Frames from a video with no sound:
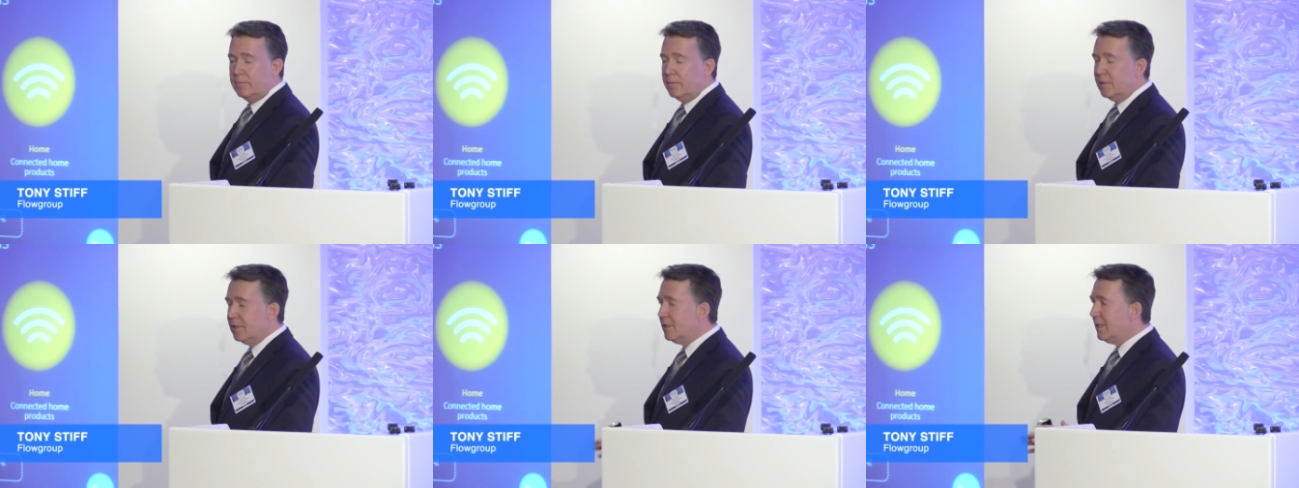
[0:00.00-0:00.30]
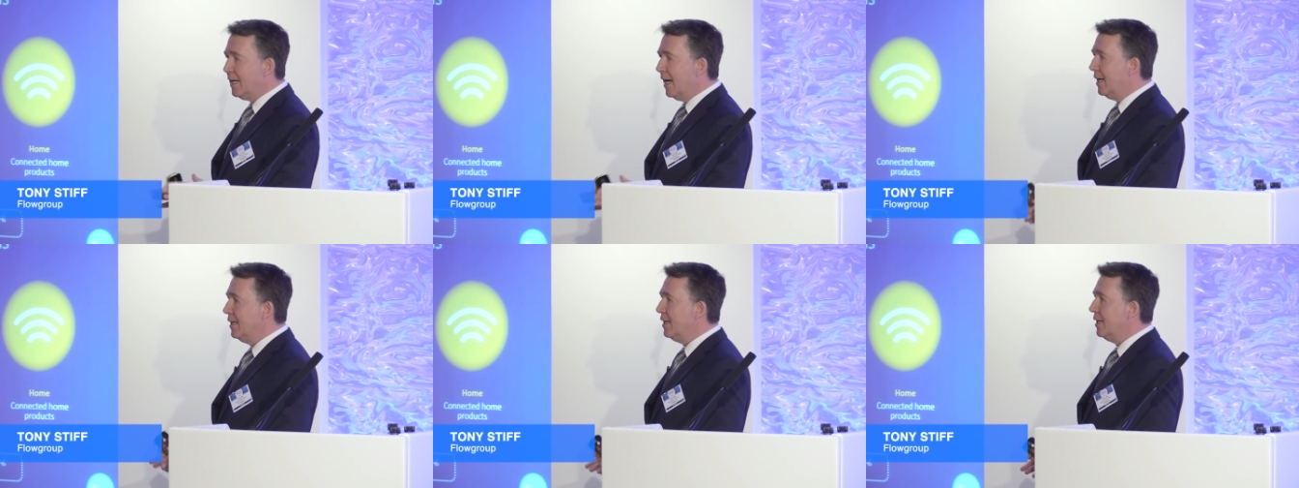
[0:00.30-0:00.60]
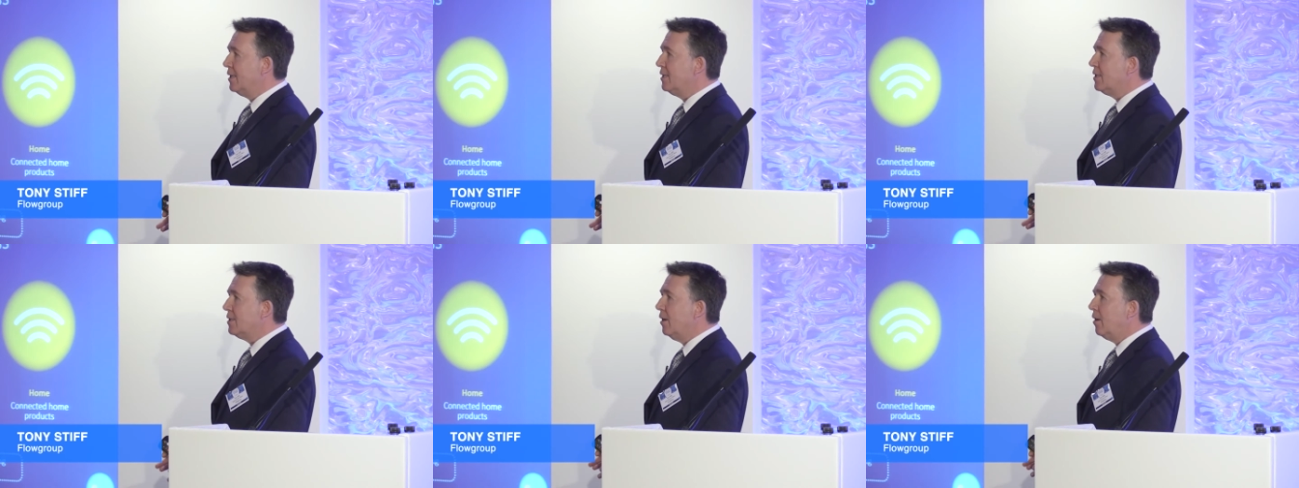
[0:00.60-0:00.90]

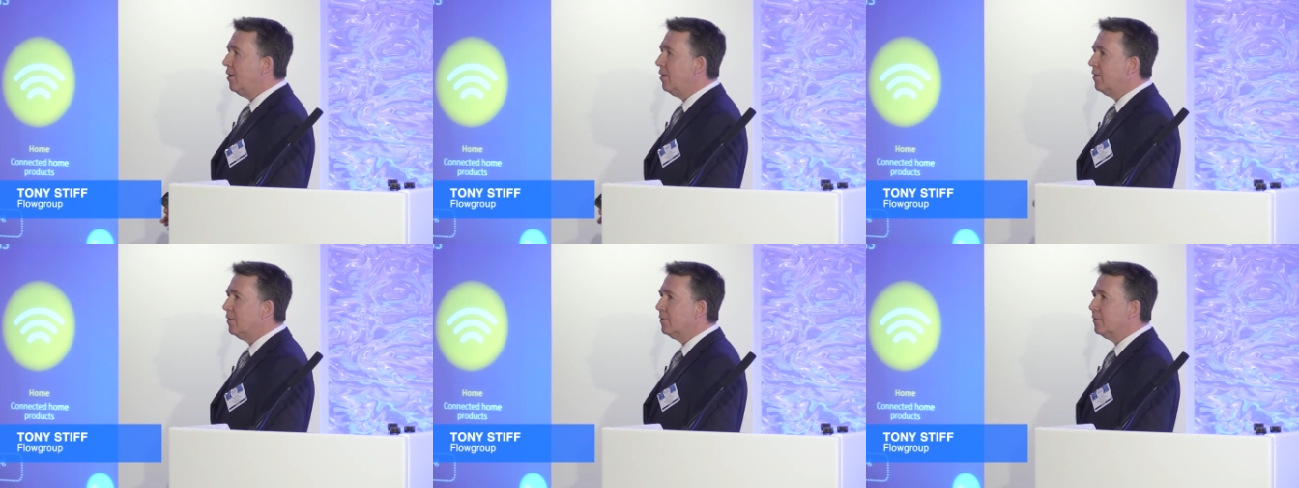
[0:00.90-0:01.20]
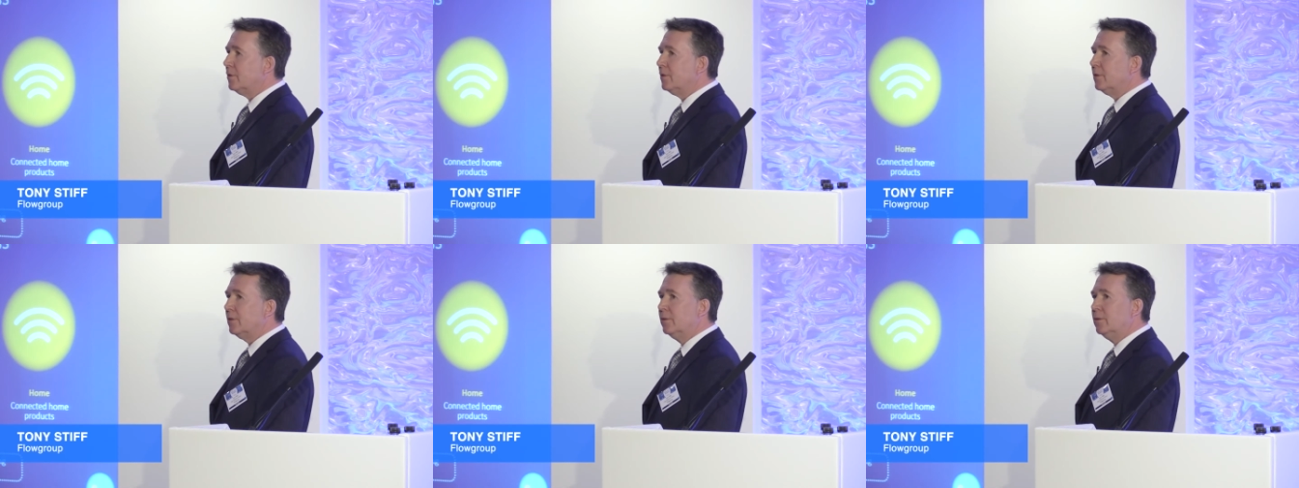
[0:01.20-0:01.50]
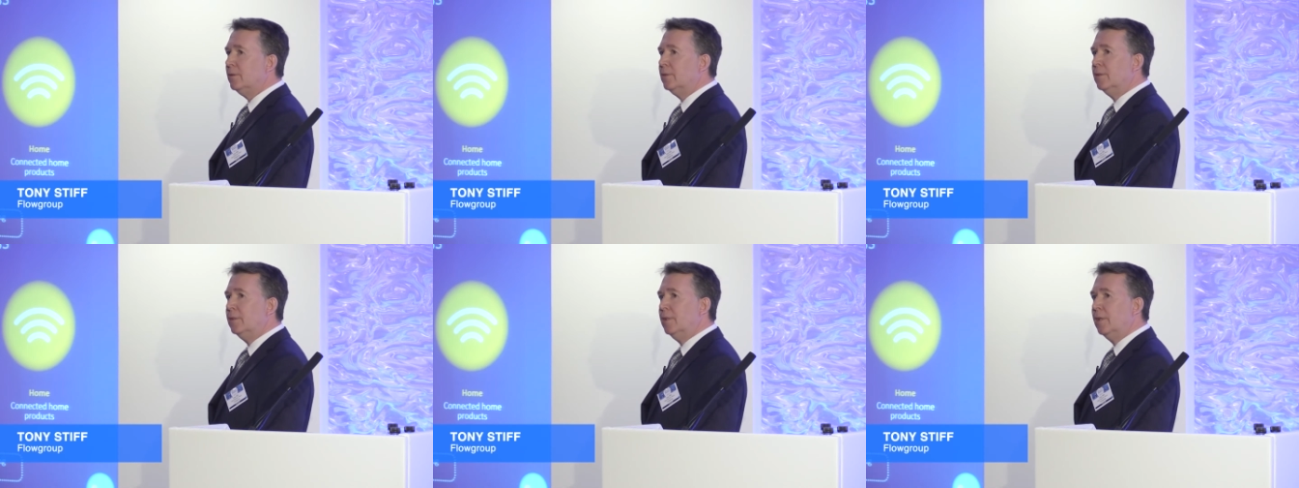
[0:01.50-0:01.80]
Standing start,
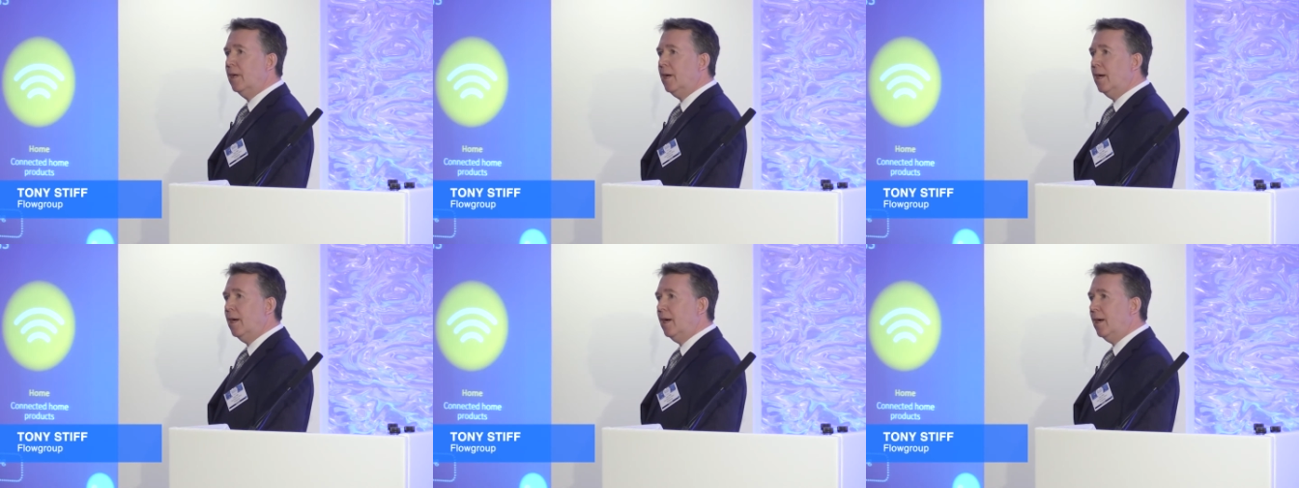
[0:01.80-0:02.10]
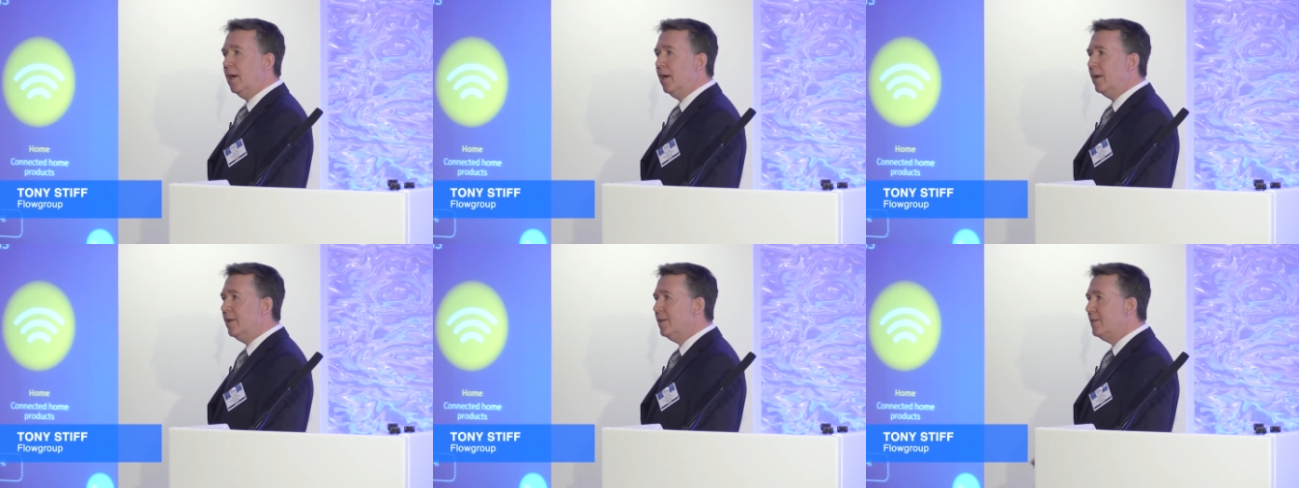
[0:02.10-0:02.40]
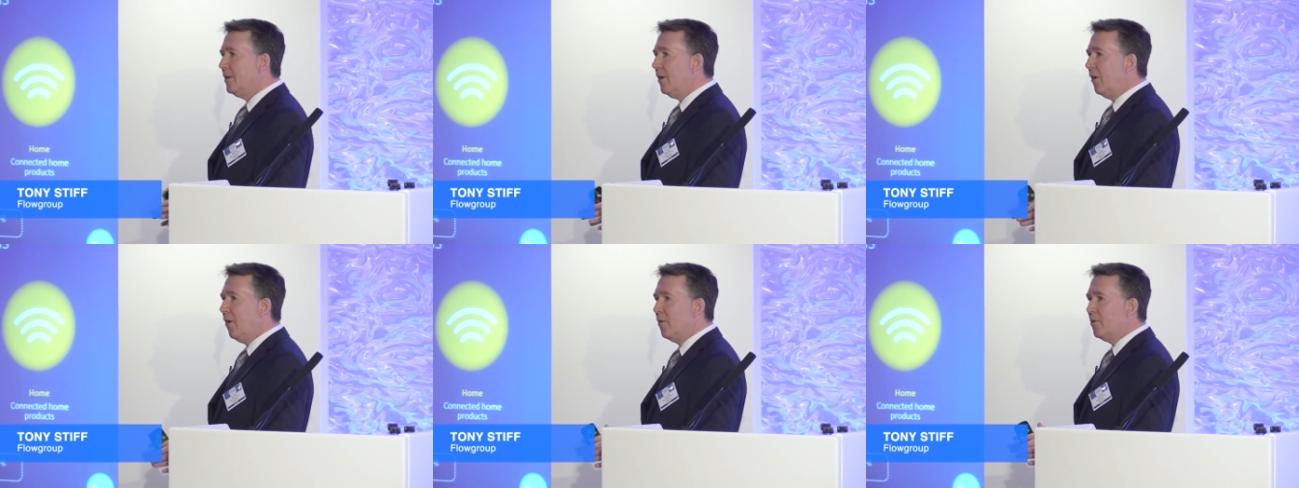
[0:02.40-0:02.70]
uh,
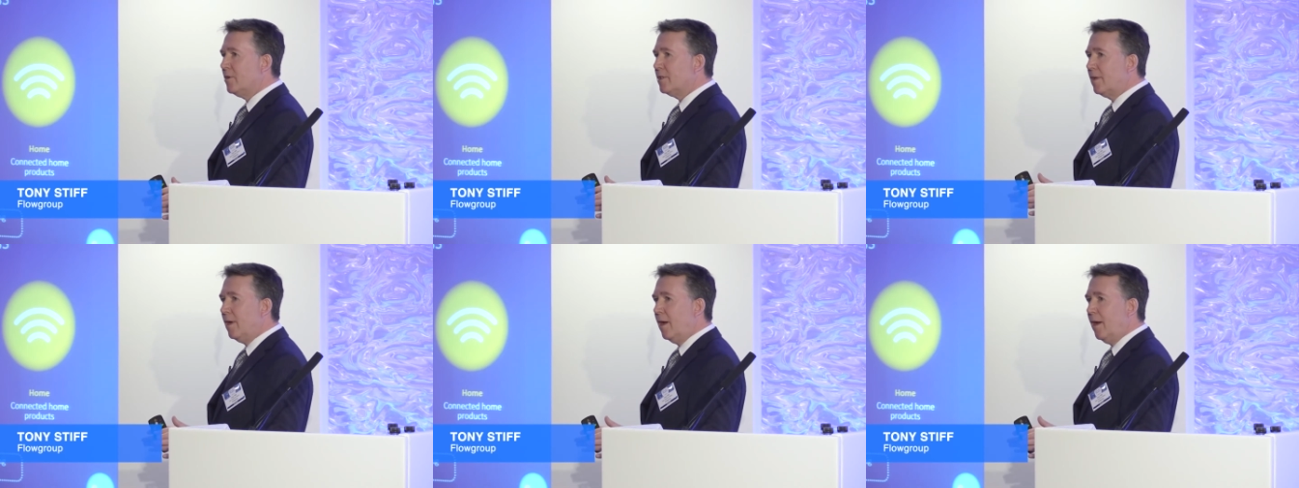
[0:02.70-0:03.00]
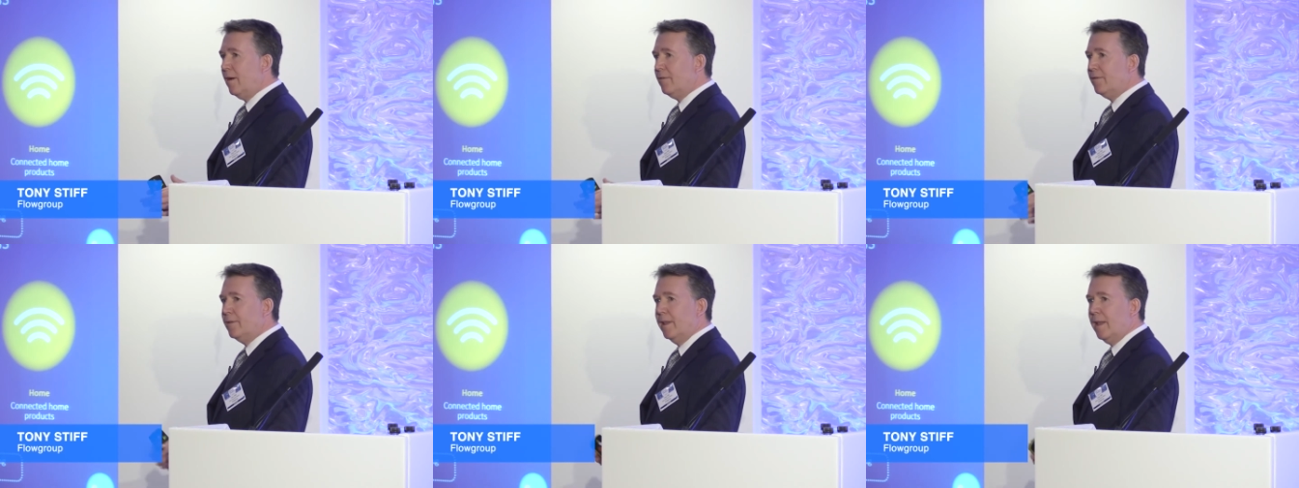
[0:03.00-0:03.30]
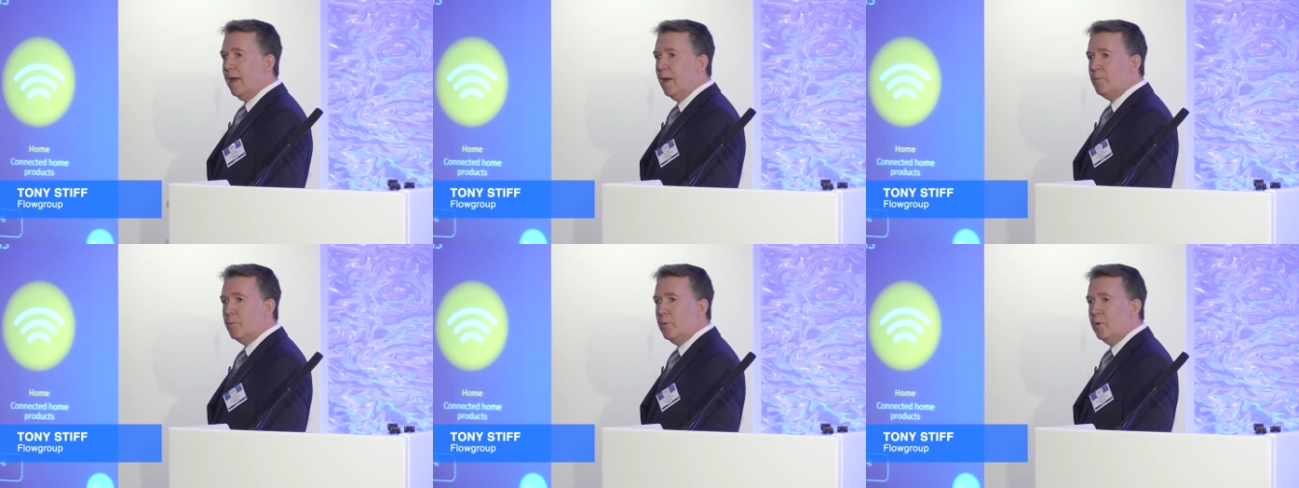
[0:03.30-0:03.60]
zero staff at
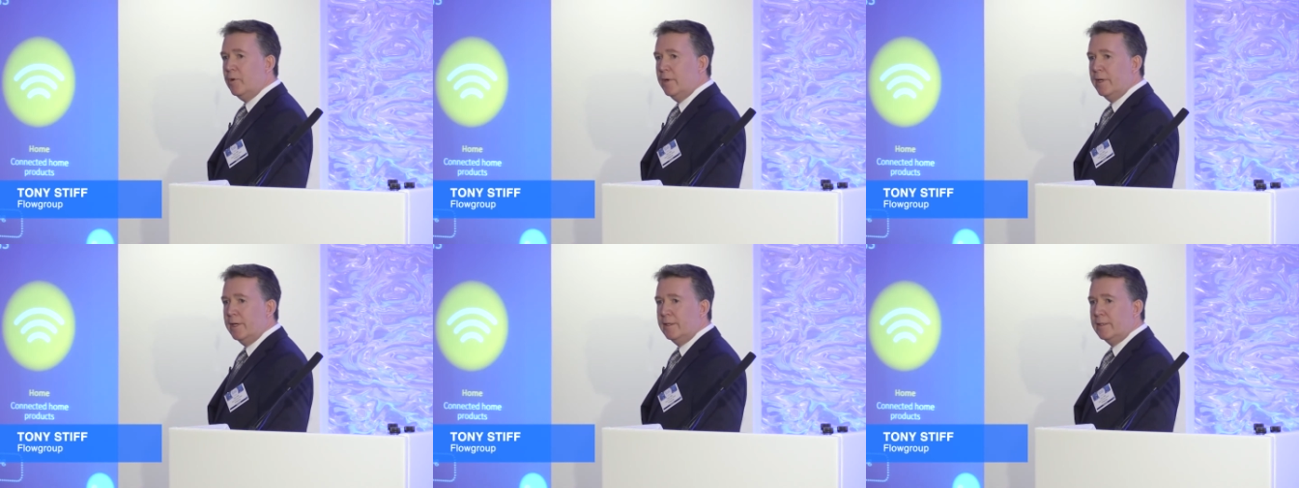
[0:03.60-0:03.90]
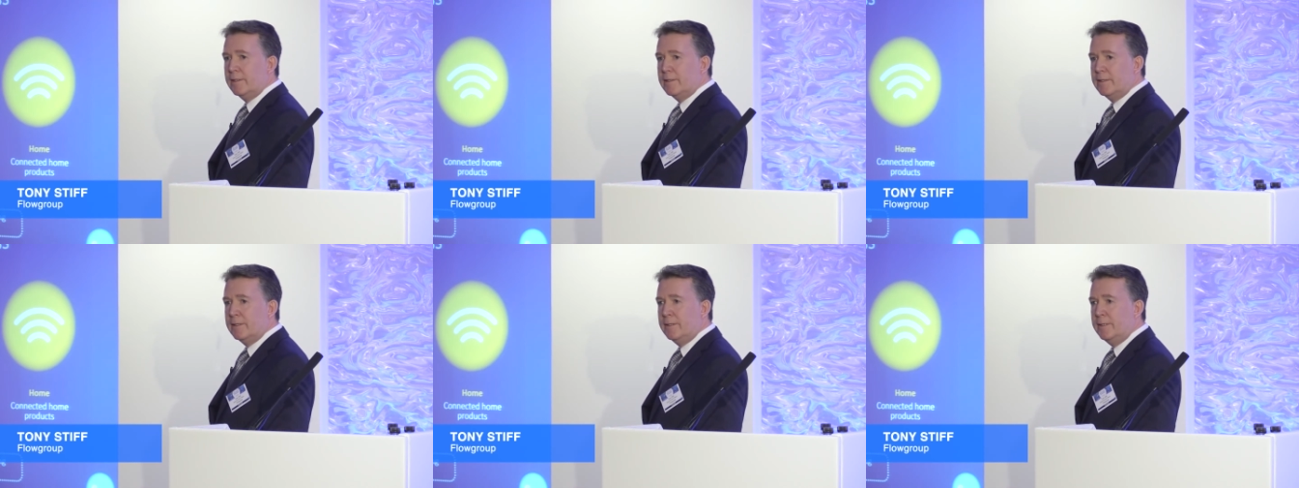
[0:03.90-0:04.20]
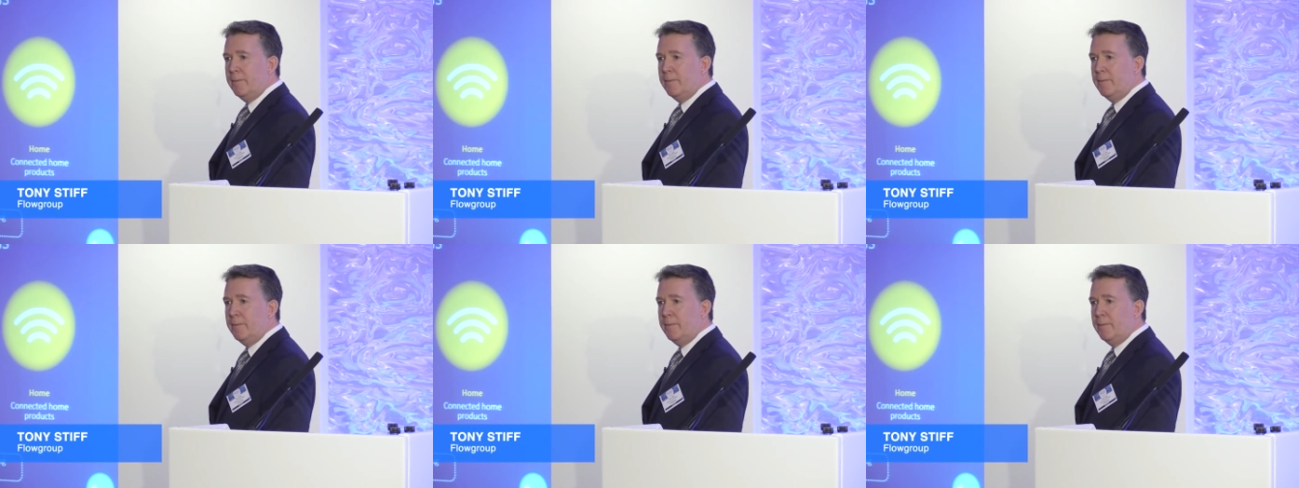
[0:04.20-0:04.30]
that point,